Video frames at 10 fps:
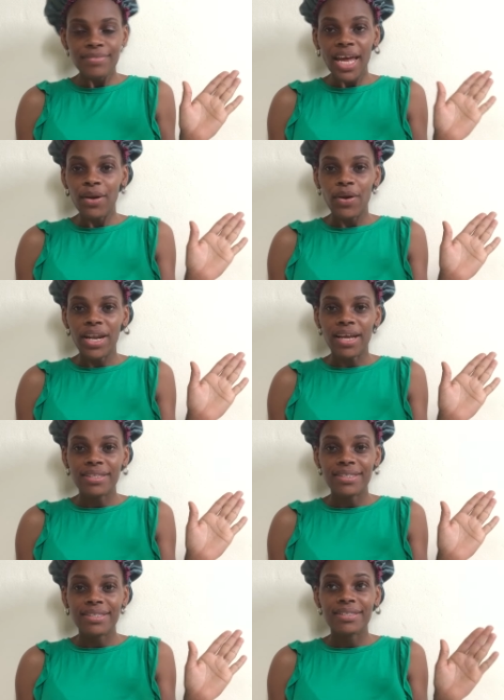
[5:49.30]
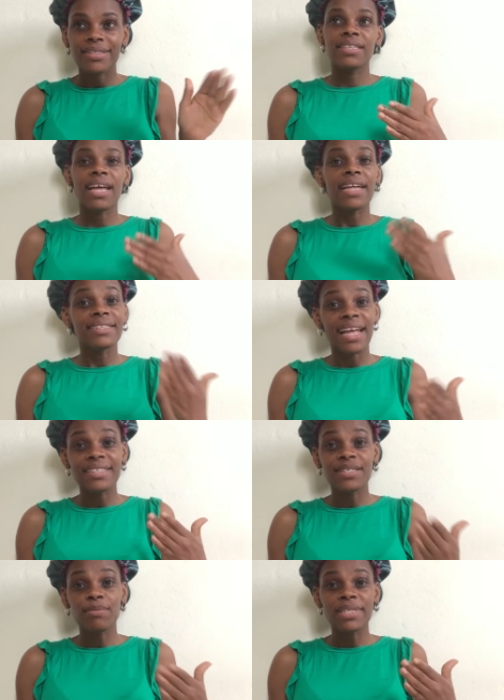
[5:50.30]
and all that. And
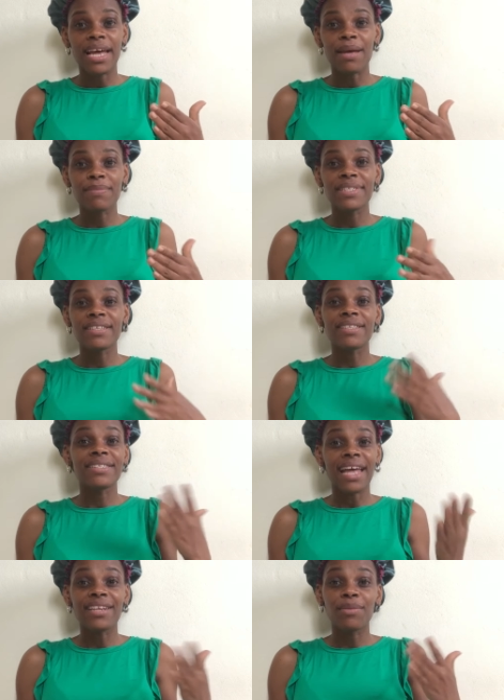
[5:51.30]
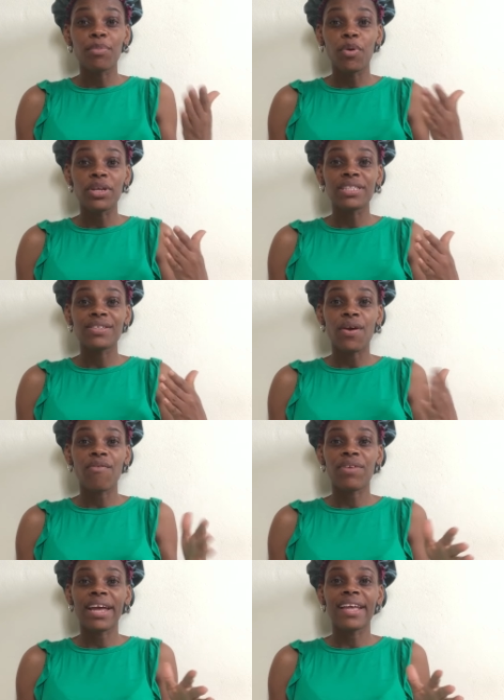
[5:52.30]
that's sometimes the starting point
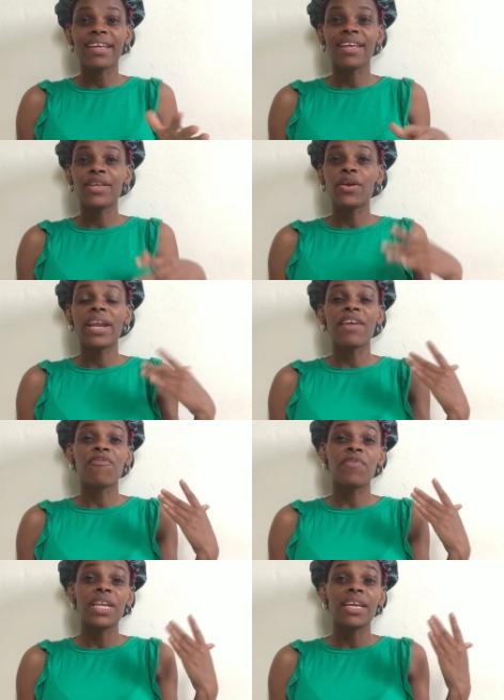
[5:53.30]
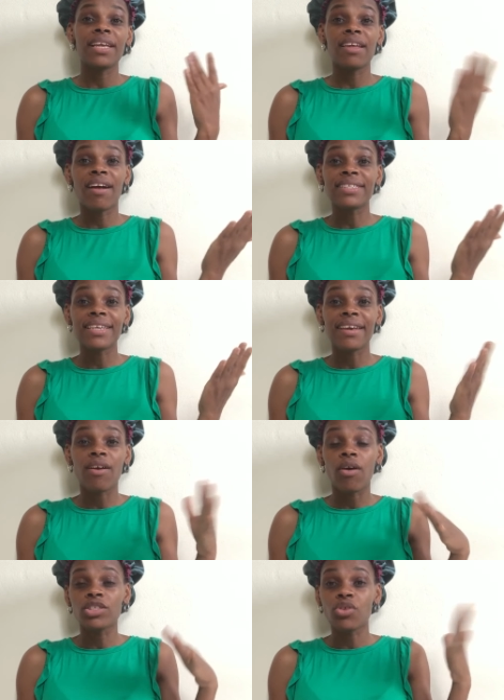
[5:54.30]
of like your life feeling chaotic
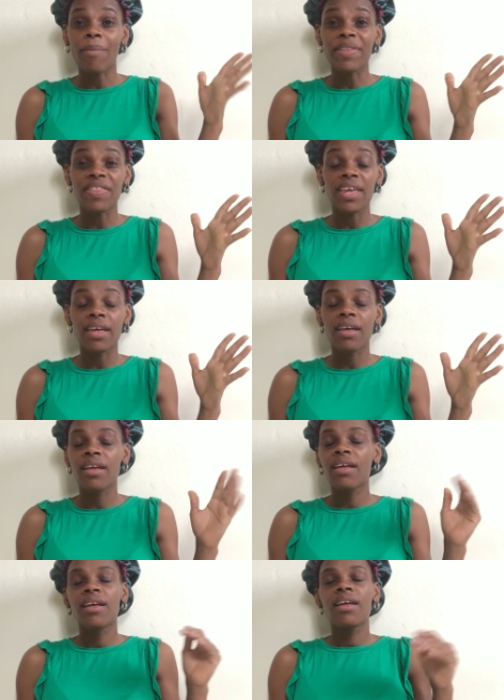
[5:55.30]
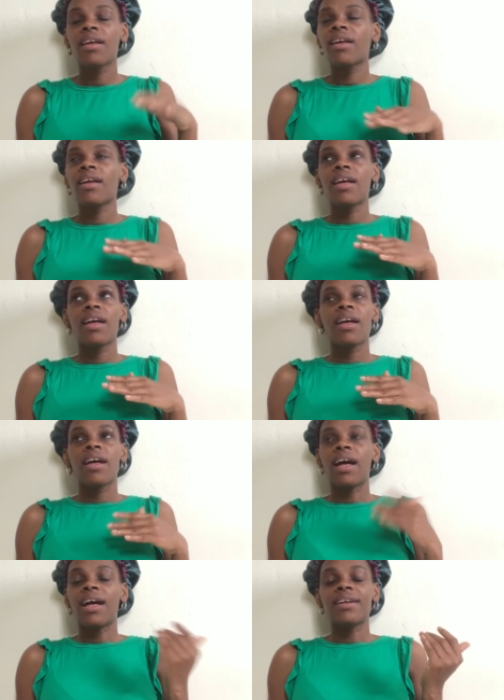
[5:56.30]
or dramatic.
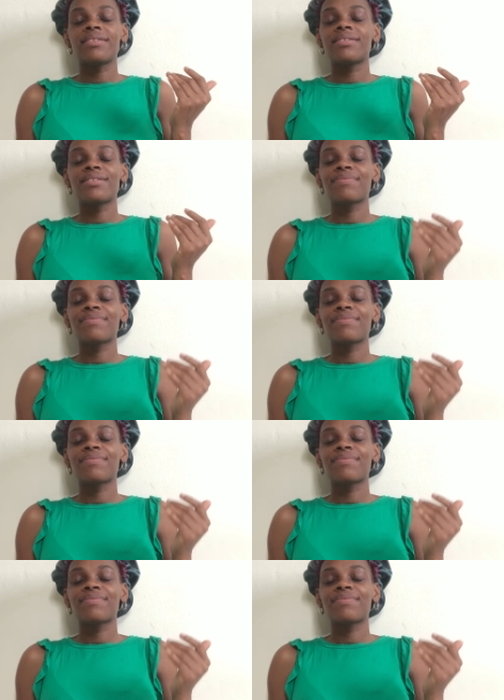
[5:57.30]
And